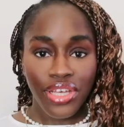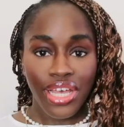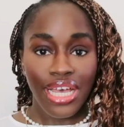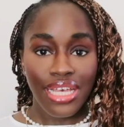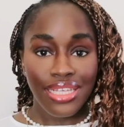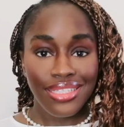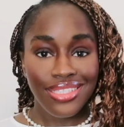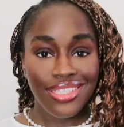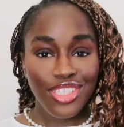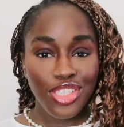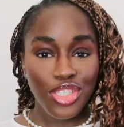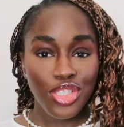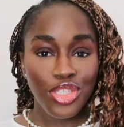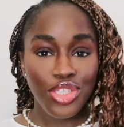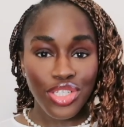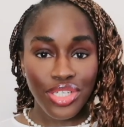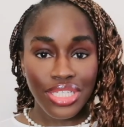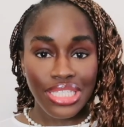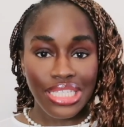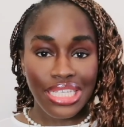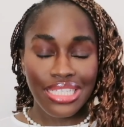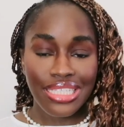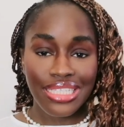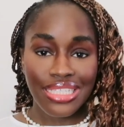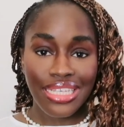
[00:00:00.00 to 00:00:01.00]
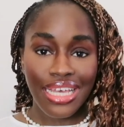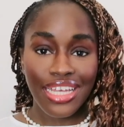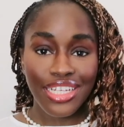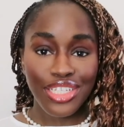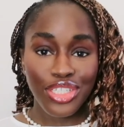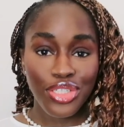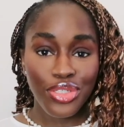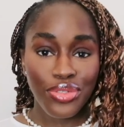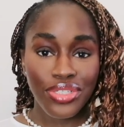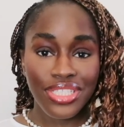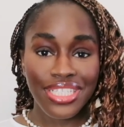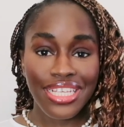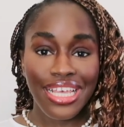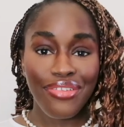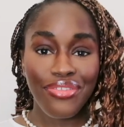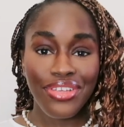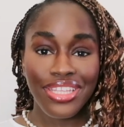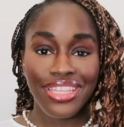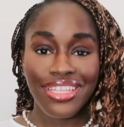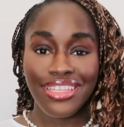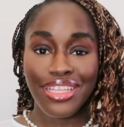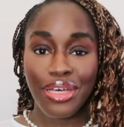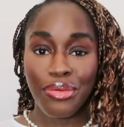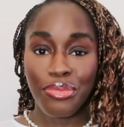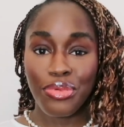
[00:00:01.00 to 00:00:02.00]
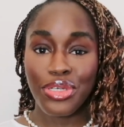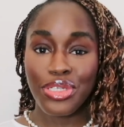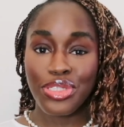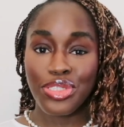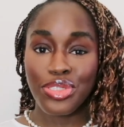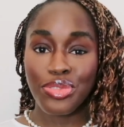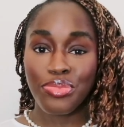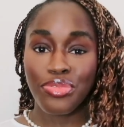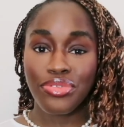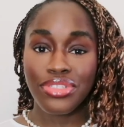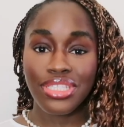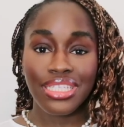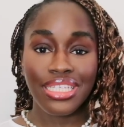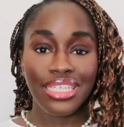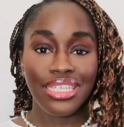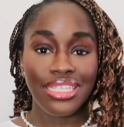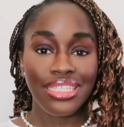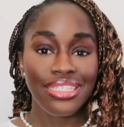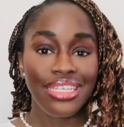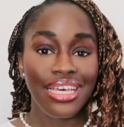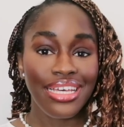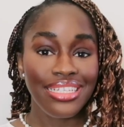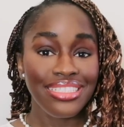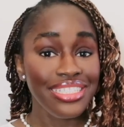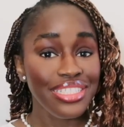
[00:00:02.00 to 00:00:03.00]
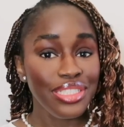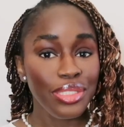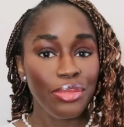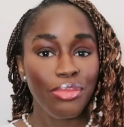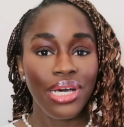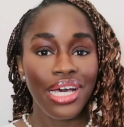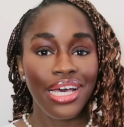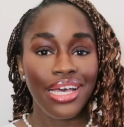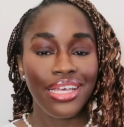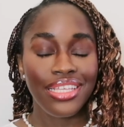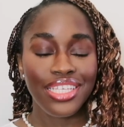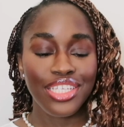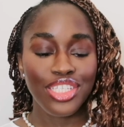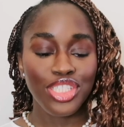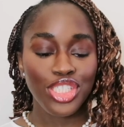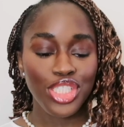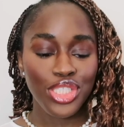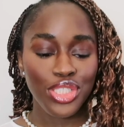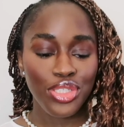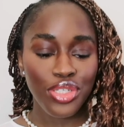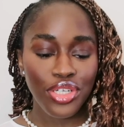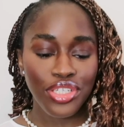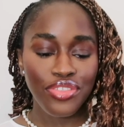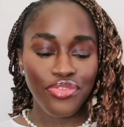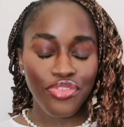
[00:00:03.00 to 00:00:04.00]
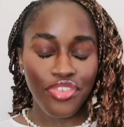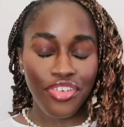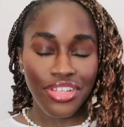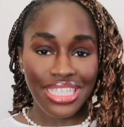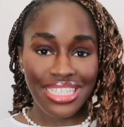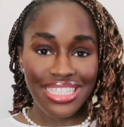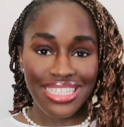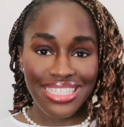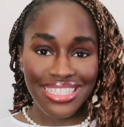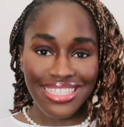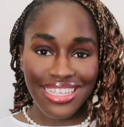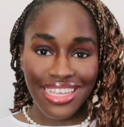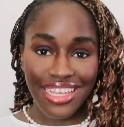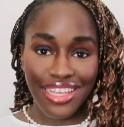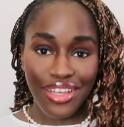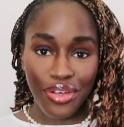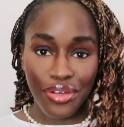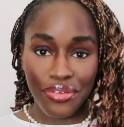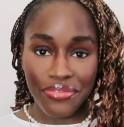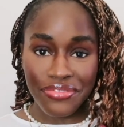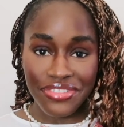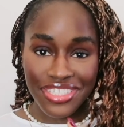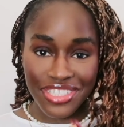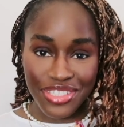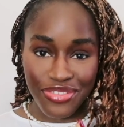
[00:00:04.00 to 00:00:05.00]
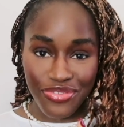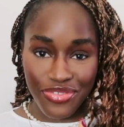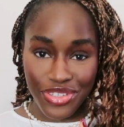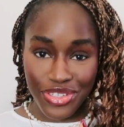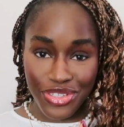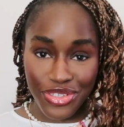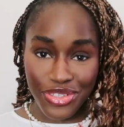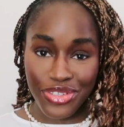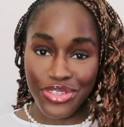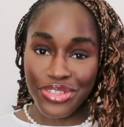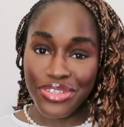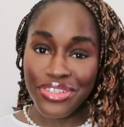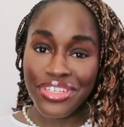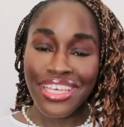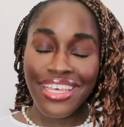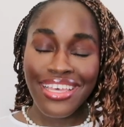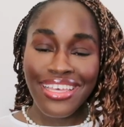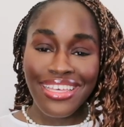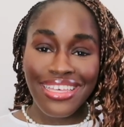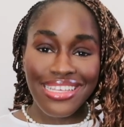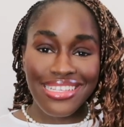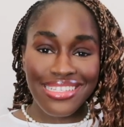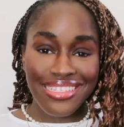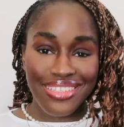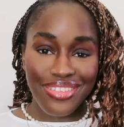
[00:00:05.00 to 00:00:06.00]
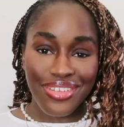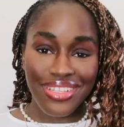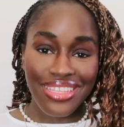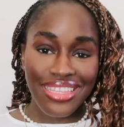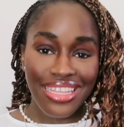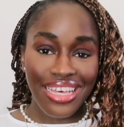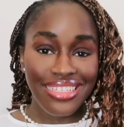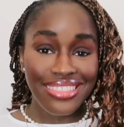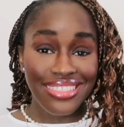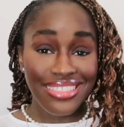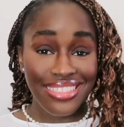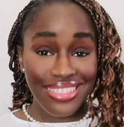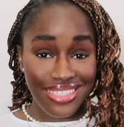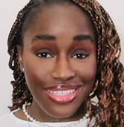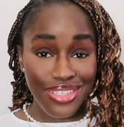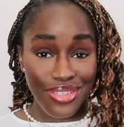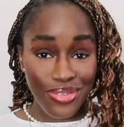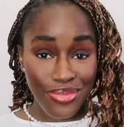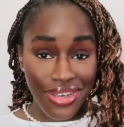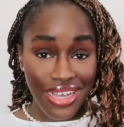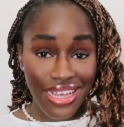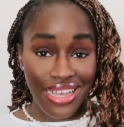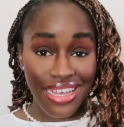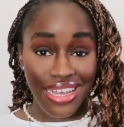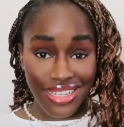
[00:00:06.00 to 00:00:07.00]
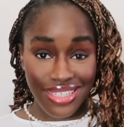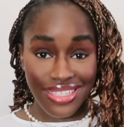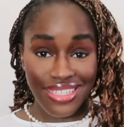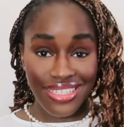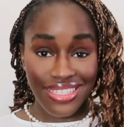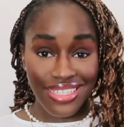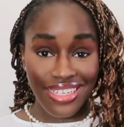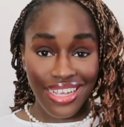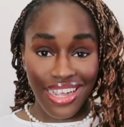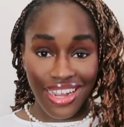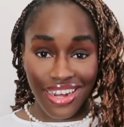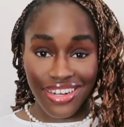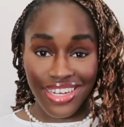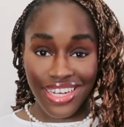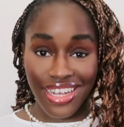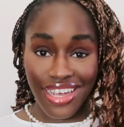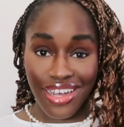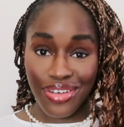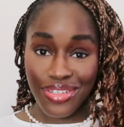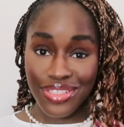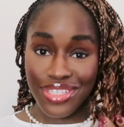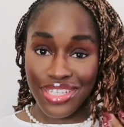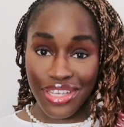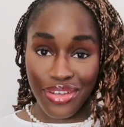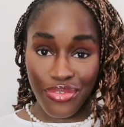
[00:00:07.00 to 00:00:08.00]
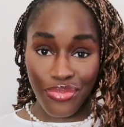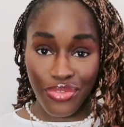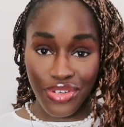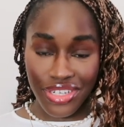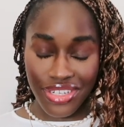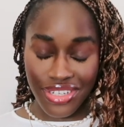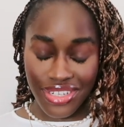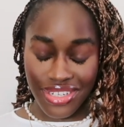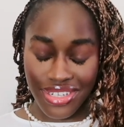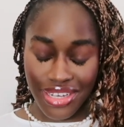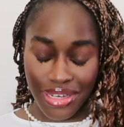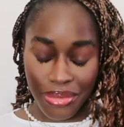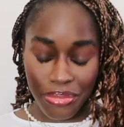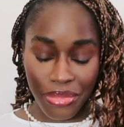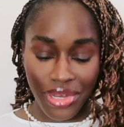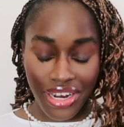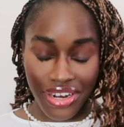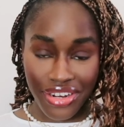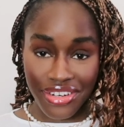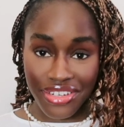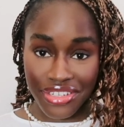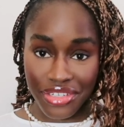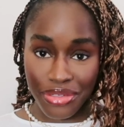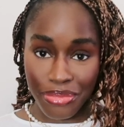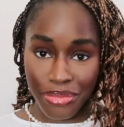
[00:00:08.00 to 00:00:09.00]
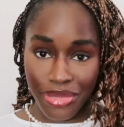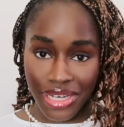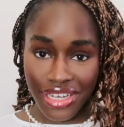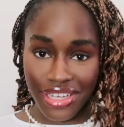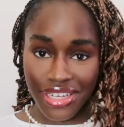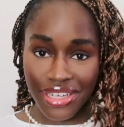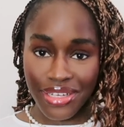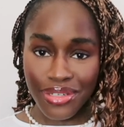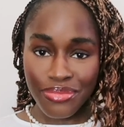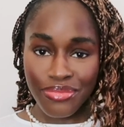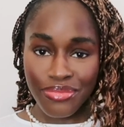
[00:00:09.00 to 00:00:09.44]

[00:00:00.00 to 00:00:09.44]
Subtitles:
guys, this is just a side note. Everything I'm going to put inside this bag is just for the sake of this video. It's not that this is what I actually carry out every day that I'm carrying the bag.